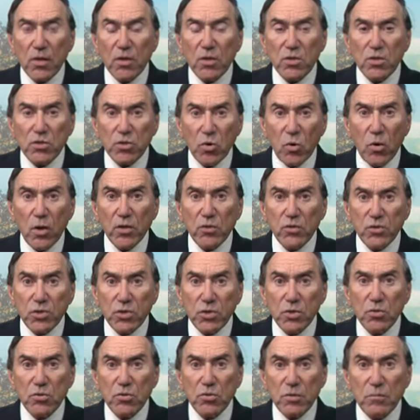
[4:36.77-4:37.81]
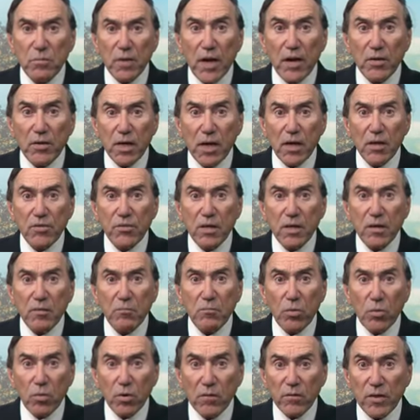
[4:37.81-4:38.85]
Doyle sued the Mount Healthy
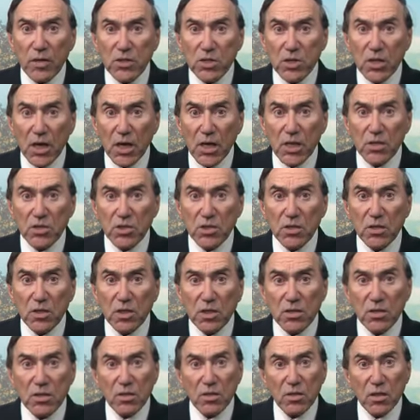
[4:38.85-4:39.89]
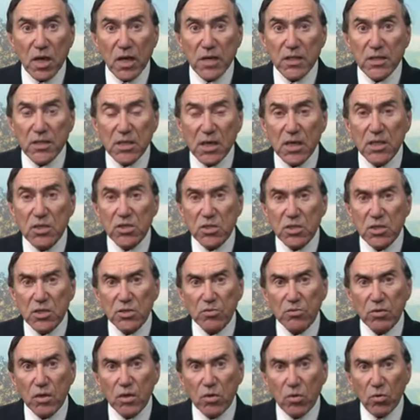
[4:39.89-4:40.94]
Board of Education in the United States
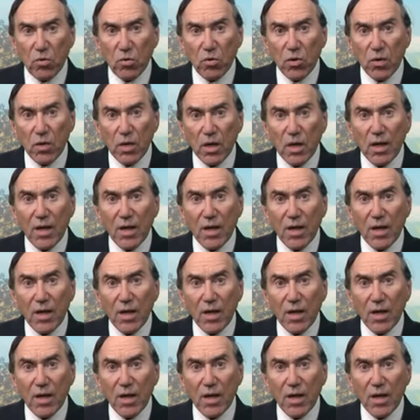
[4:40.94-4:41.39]
District Court,